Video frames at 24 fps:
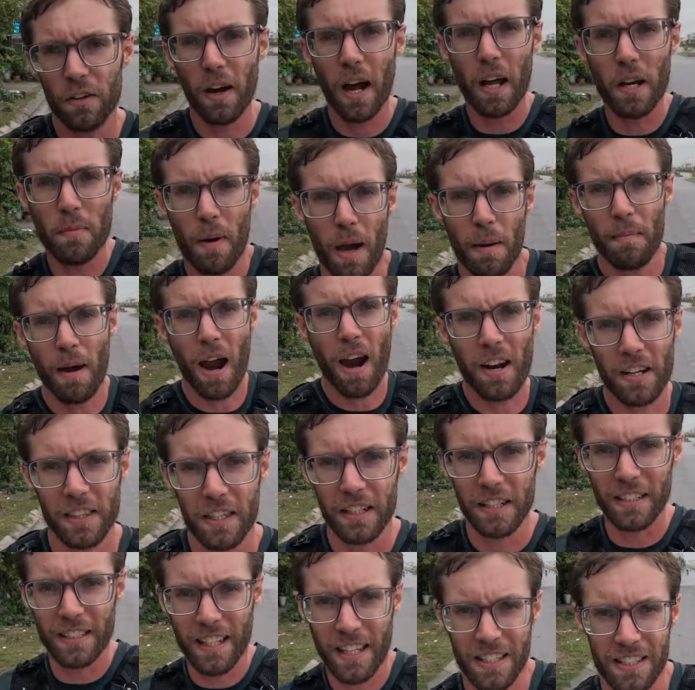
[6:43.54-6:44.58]
around about
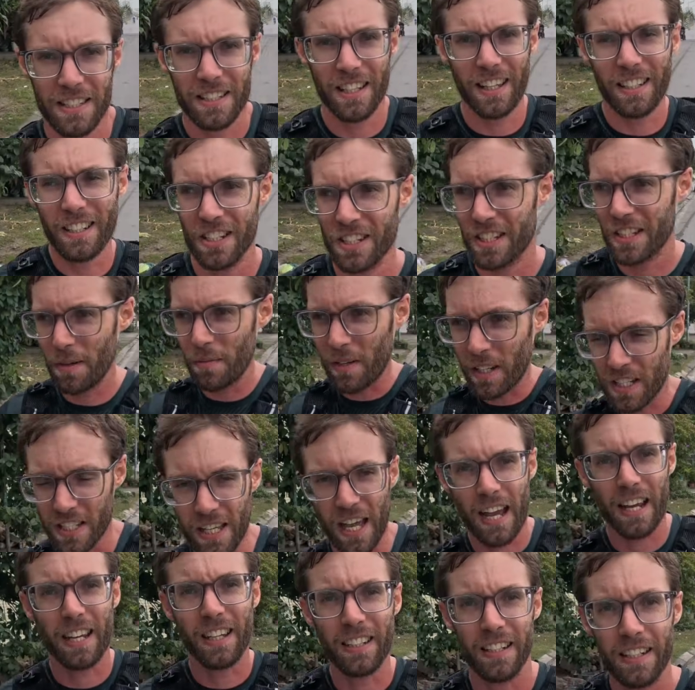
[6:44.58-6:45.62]
marathon intensity. Just give me a
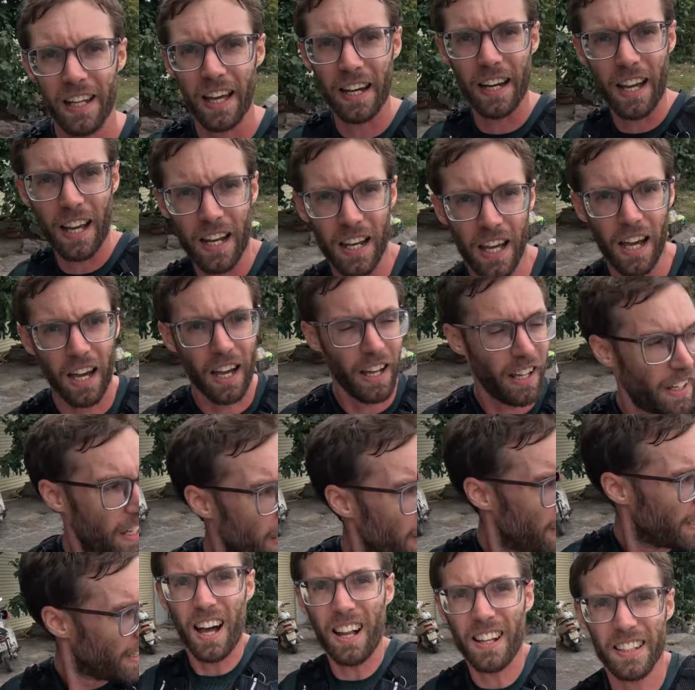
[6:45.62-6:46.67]
second and
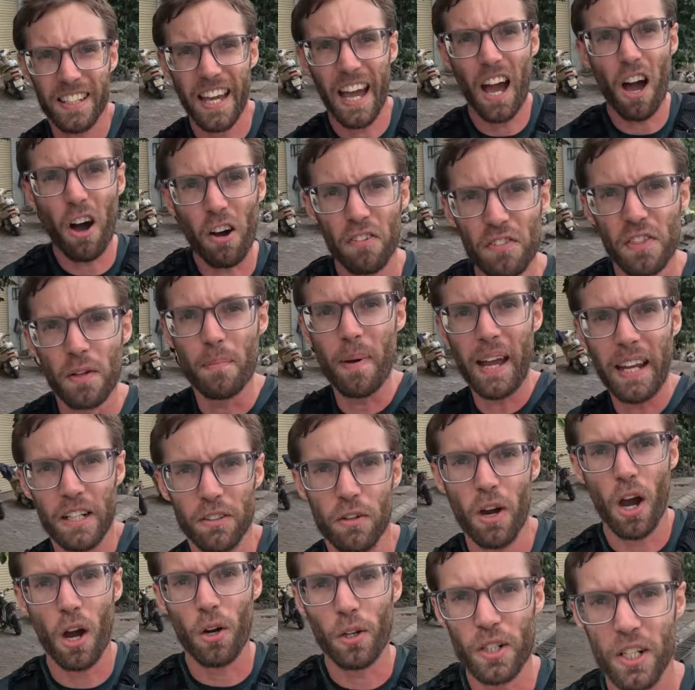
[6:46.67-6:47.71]
I'll get off the main
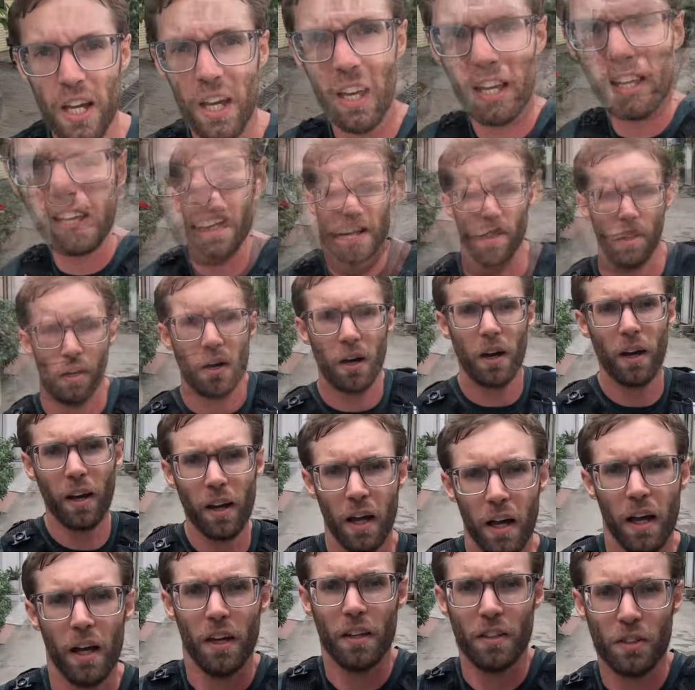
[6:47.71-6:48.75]
road. So
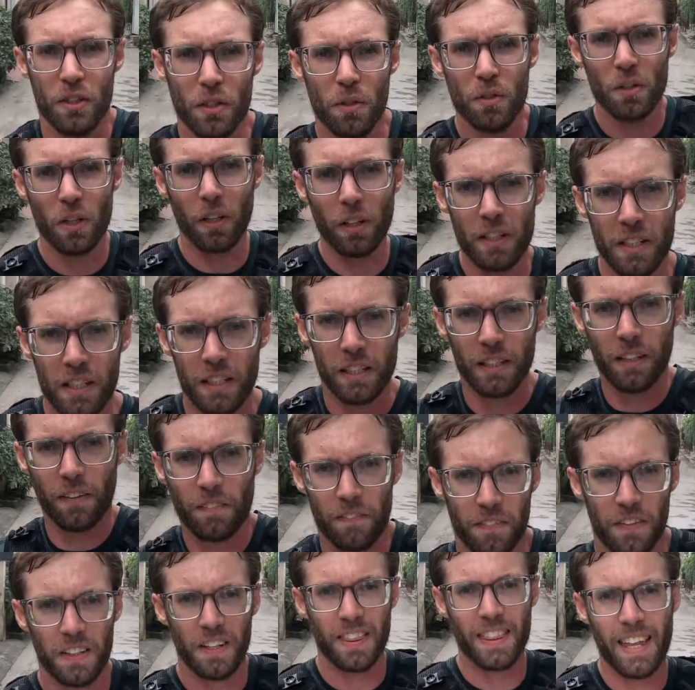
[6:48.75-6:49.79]
shoes honestly
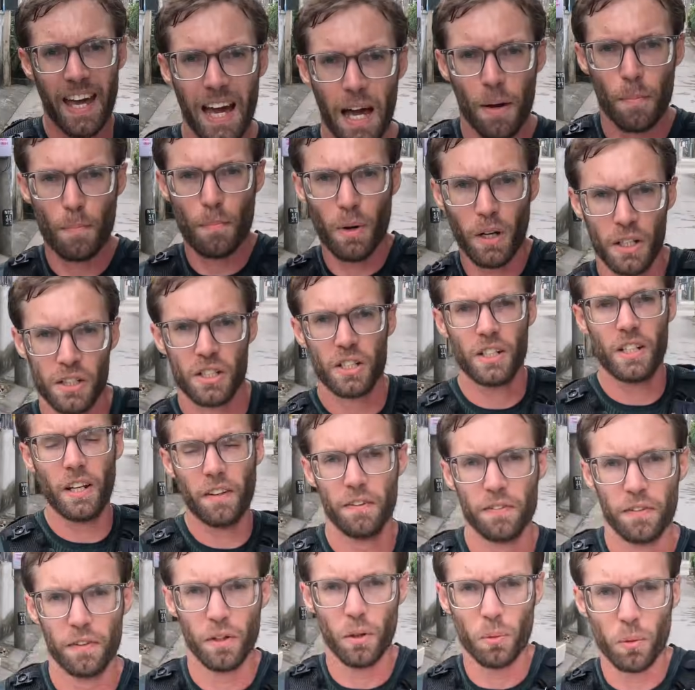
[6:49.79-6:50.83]
didn't feel that much
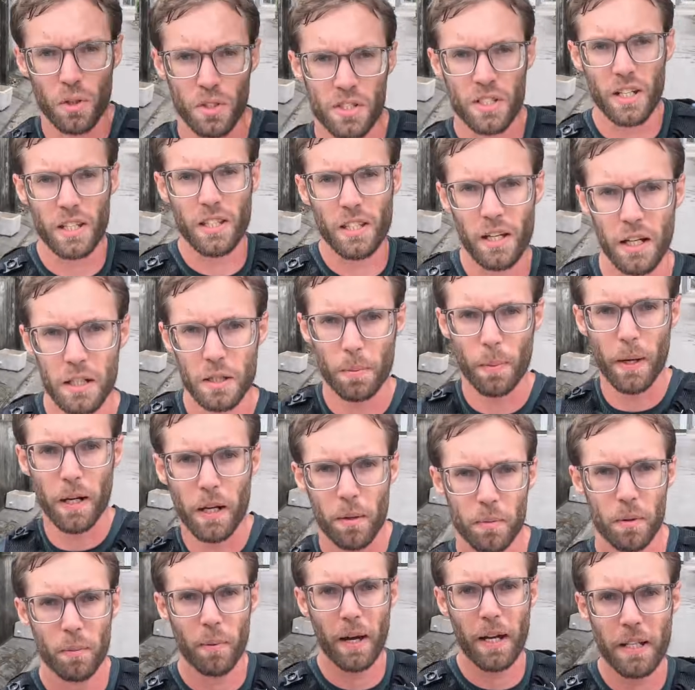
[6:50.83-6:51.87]
different once I started to
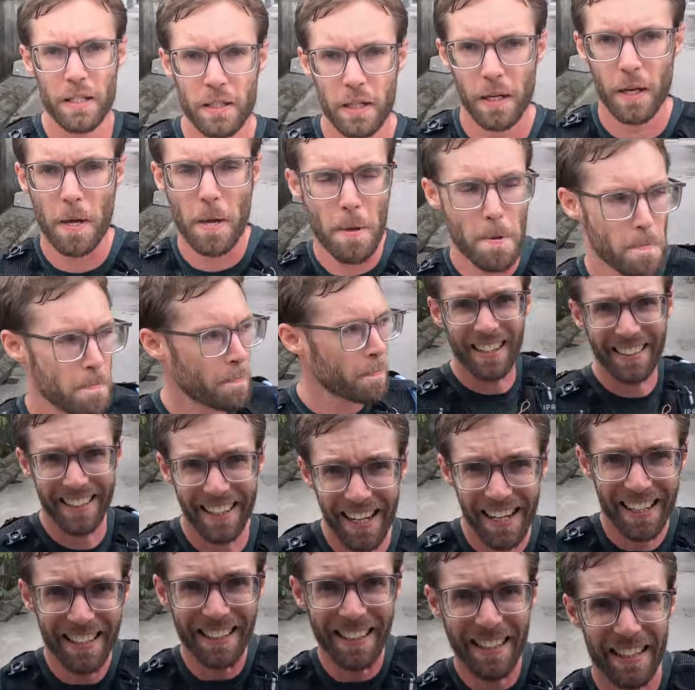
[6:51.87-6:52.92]
pick up the pace. Like,
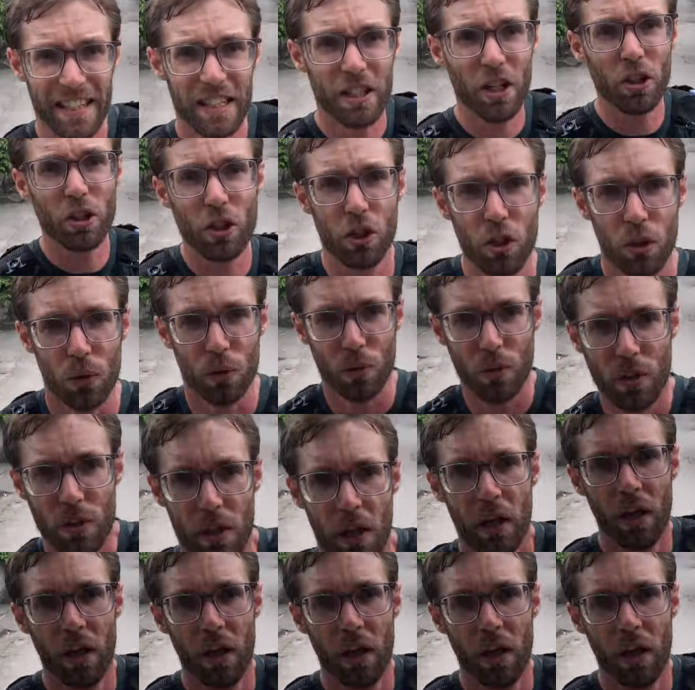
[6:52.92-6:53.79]
they are clearly good shoes,